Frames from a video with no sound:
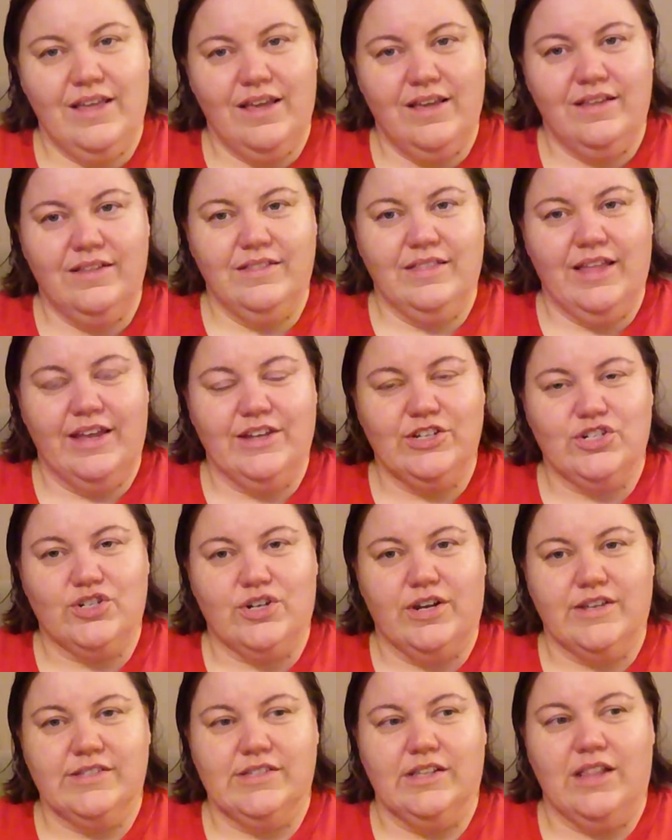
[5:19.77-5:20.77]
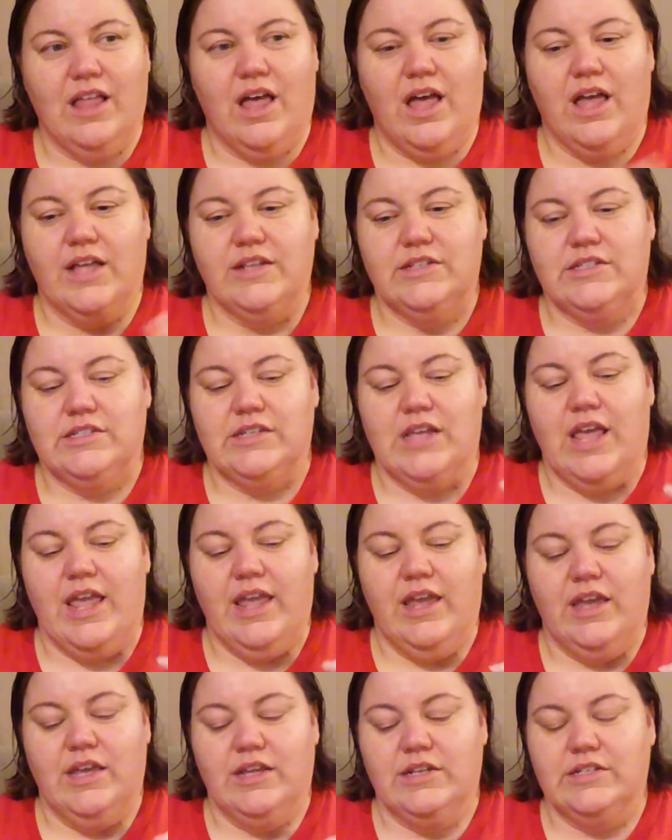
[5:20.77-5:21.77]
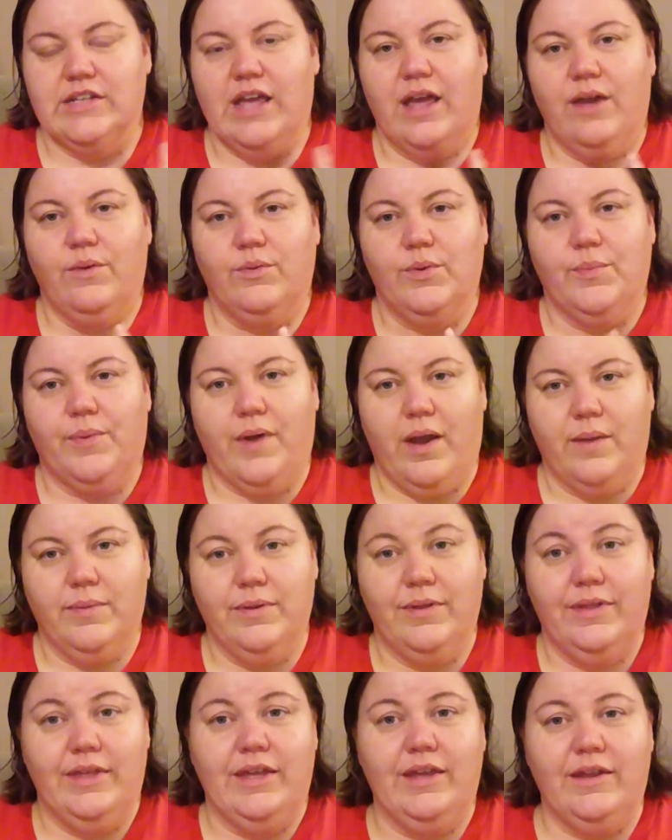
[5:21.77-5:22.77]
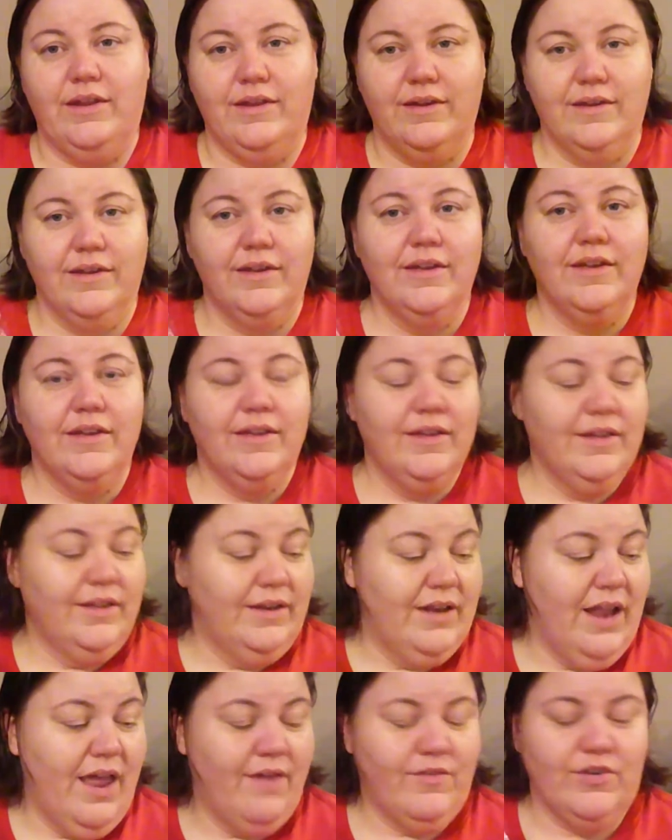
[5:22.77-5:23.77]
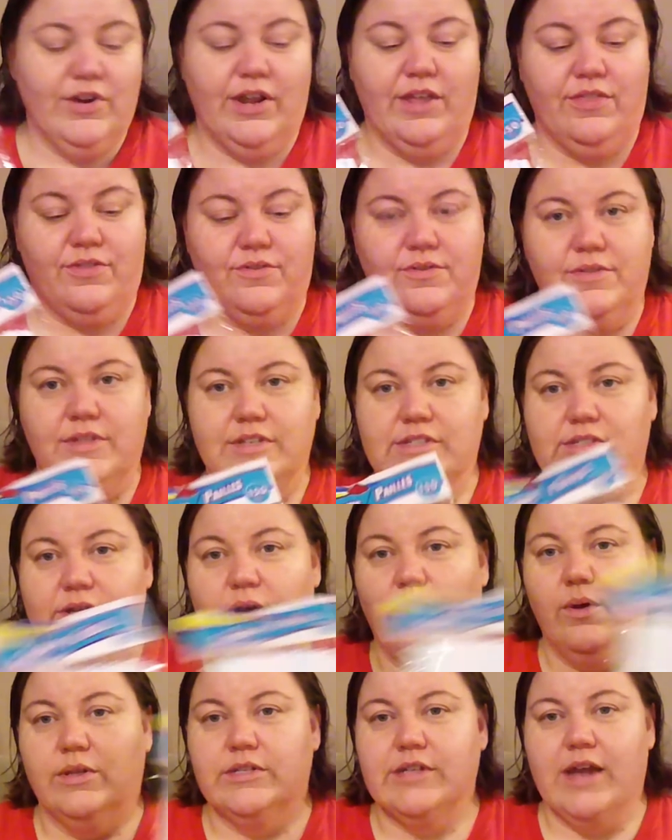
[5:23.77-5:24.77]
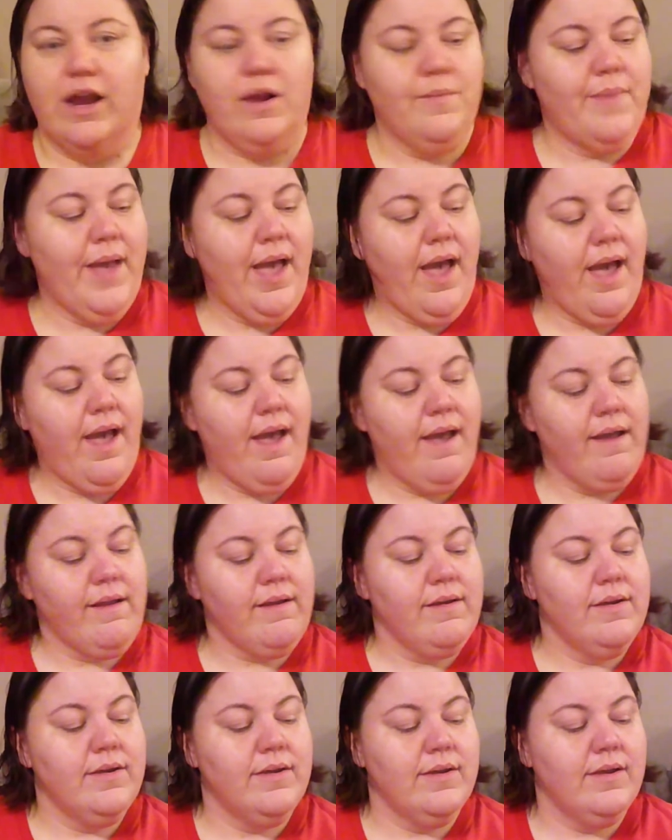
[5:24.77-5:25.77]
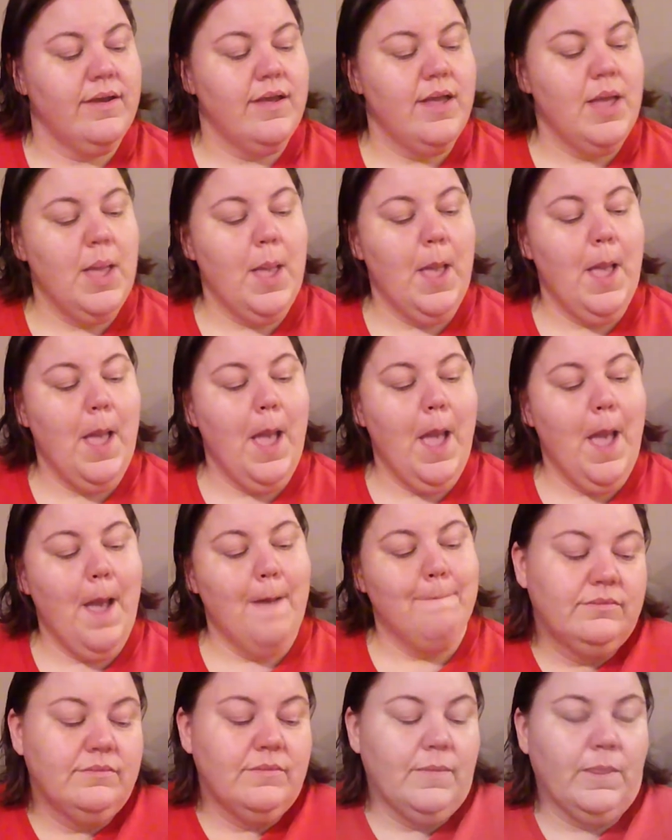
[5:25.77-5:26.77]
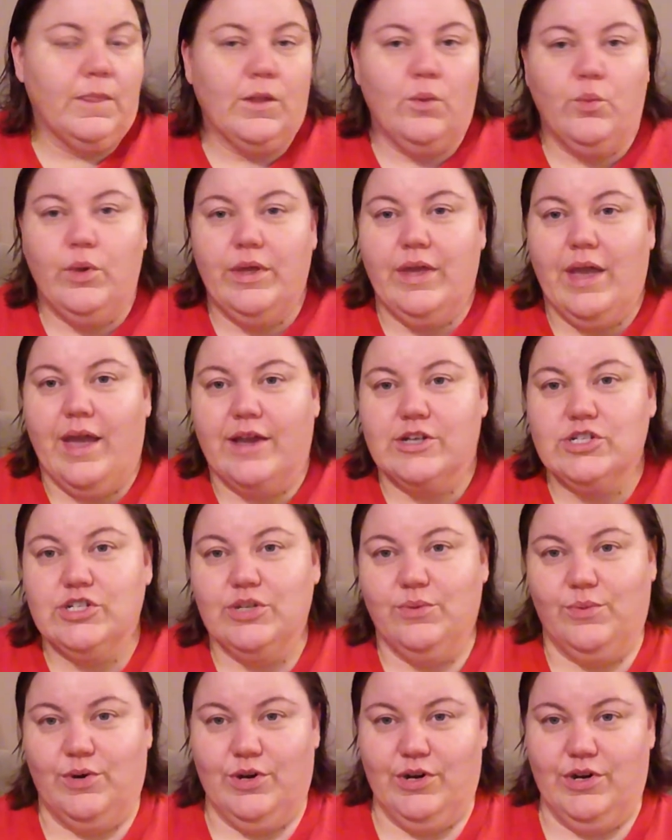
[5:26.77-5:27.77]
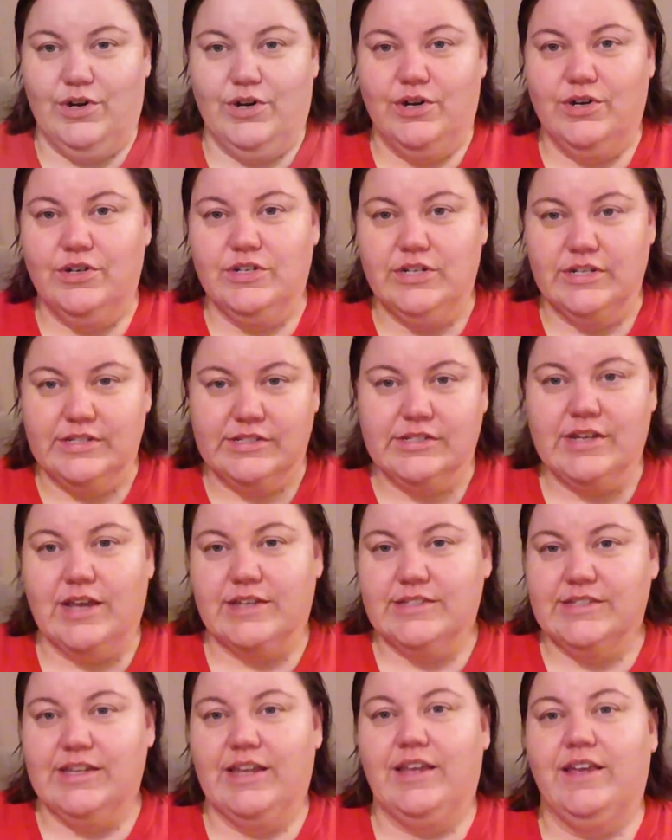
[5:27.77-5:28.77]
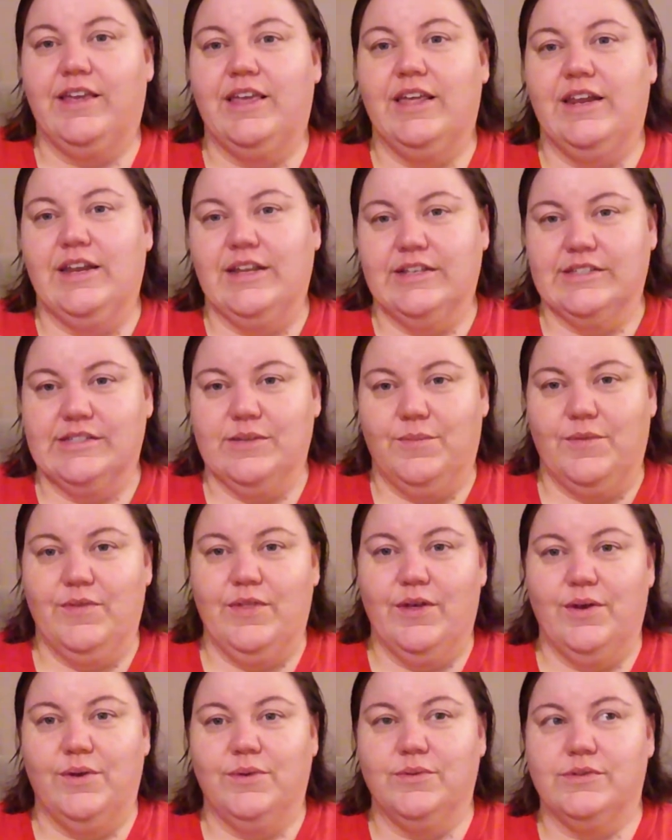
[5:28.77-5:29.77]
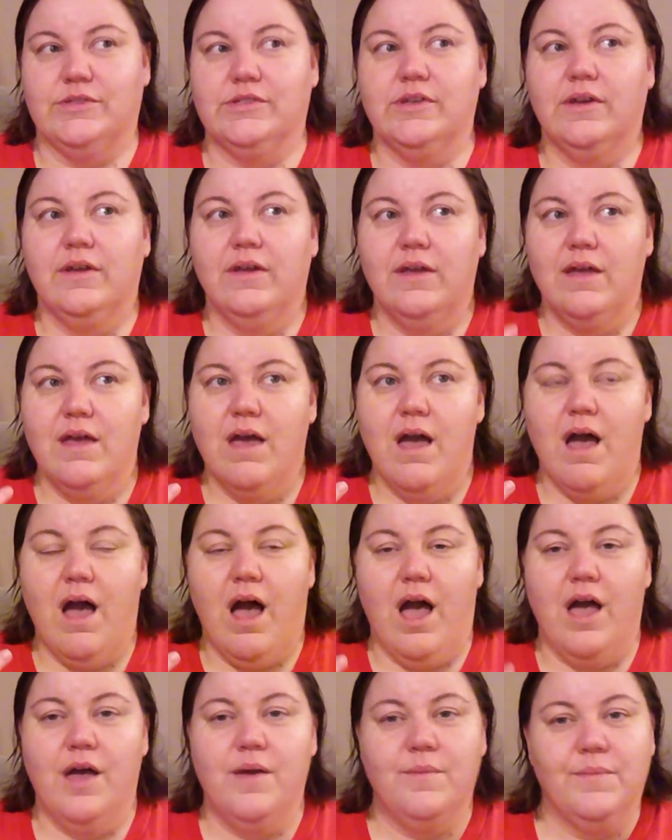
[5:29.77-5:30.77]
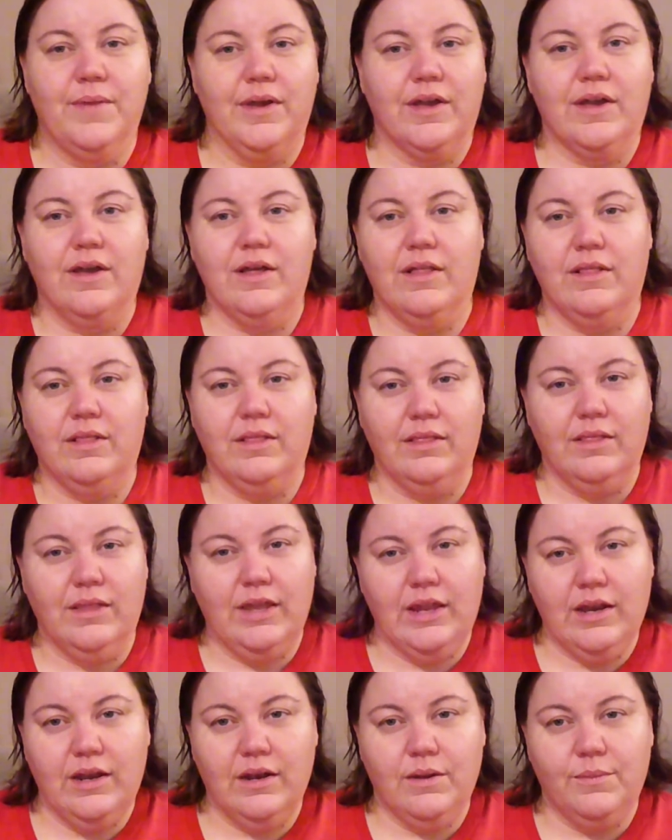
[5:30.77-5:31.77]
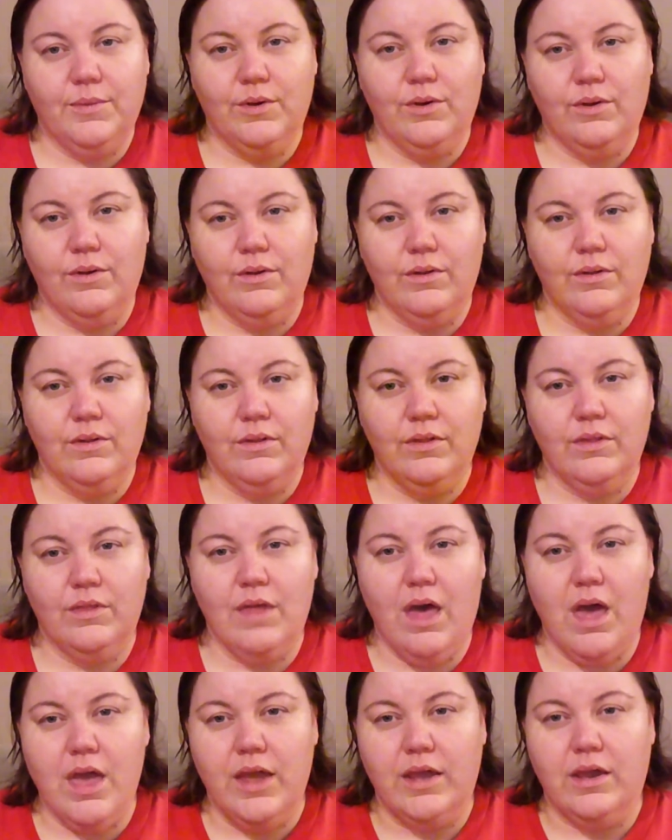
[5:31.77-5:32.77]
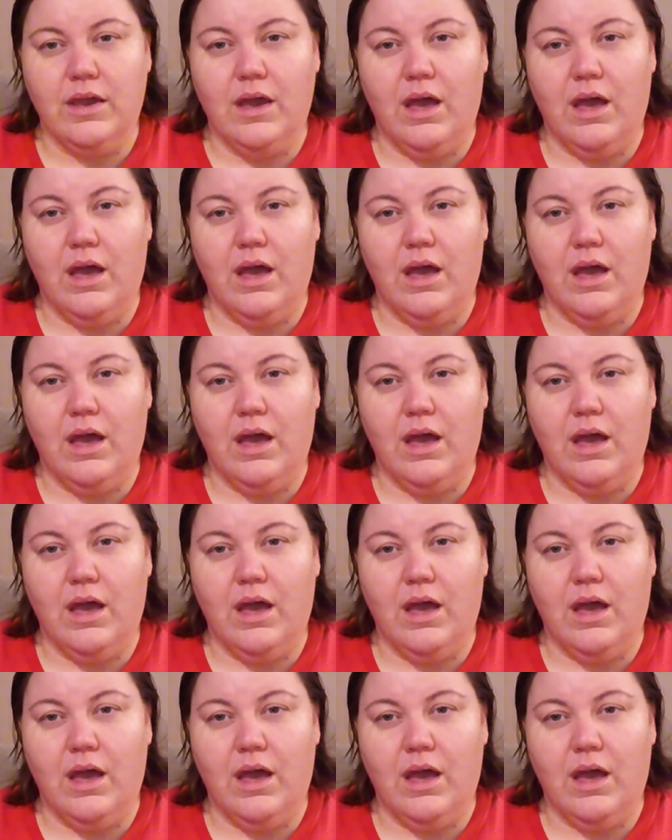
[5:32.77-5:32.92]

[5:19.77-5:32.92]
like straws a lot, and I will probably never get through this whole entire pack. We actually were discussing getting some of those cleanable, like